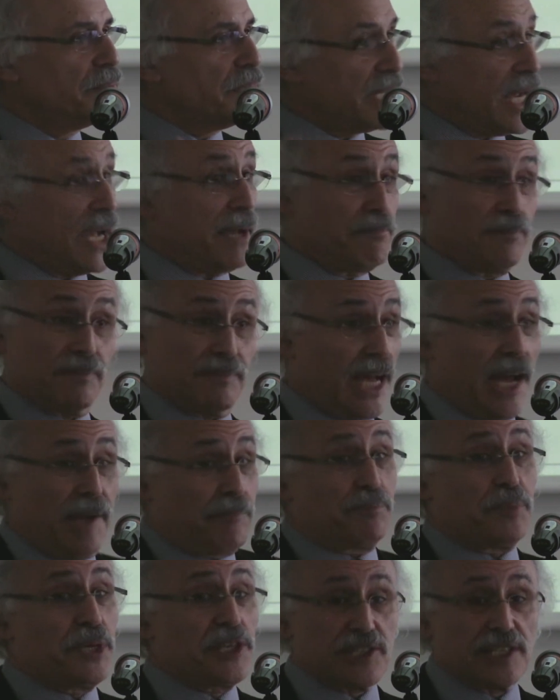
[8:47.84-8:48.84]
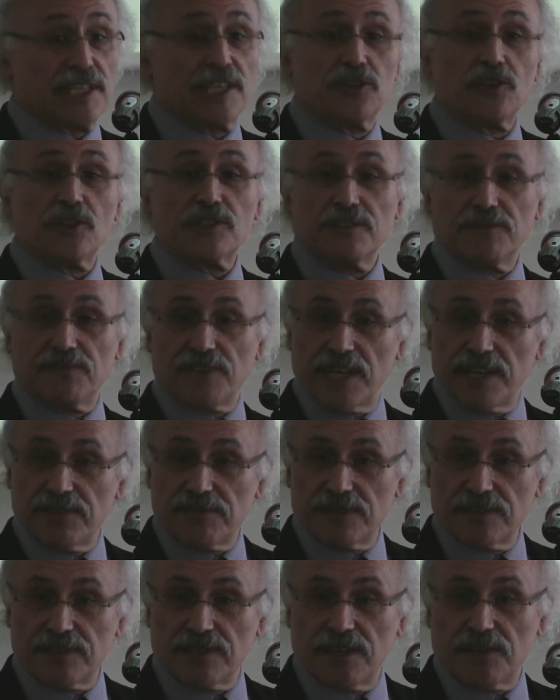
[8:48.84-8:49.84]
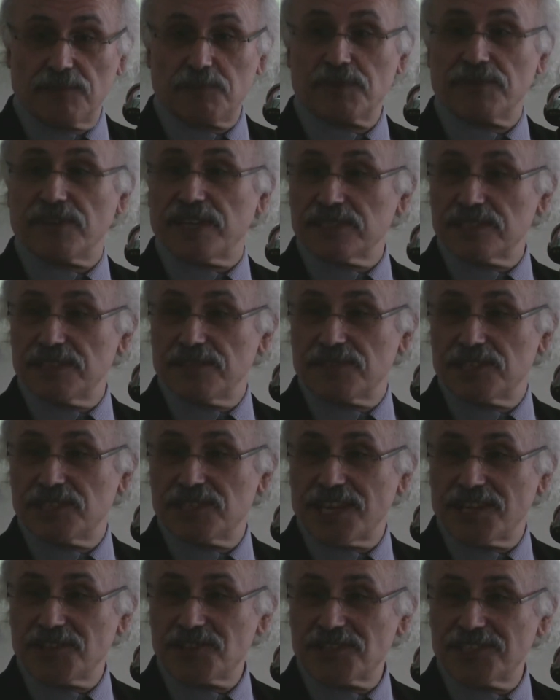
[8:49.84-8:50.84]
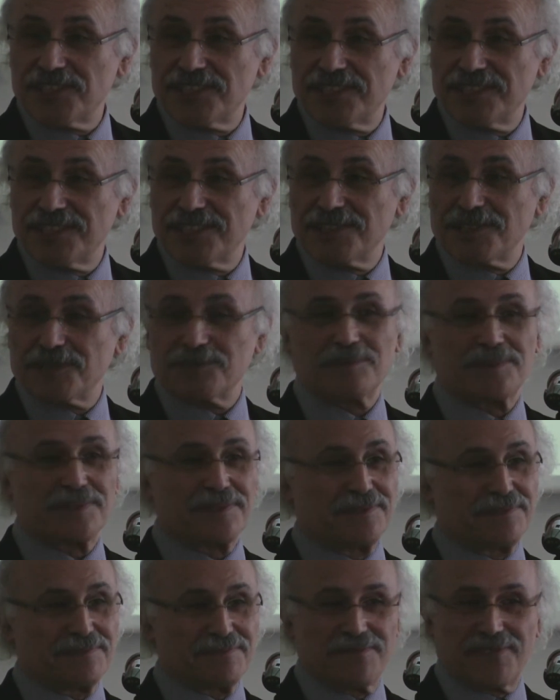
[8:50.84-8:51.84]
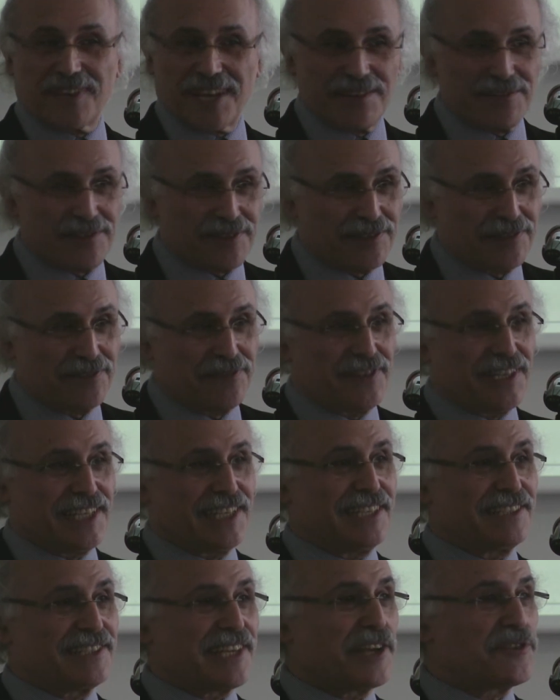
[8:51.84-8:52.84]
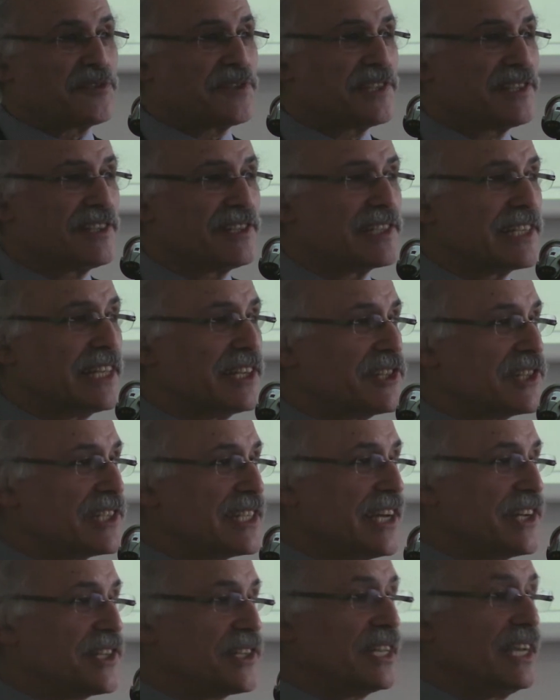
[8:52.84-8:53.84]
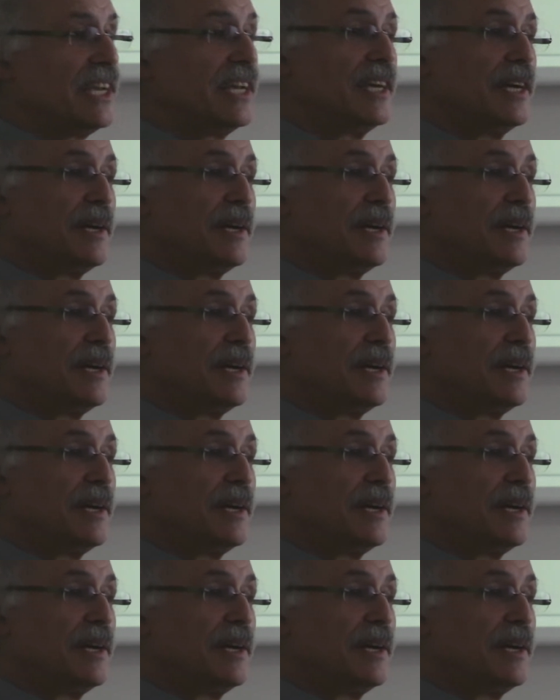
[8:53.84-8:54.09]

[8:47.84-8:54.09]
But I'm personally not in favour of preventive detention, not in favour of dangerousness legislation.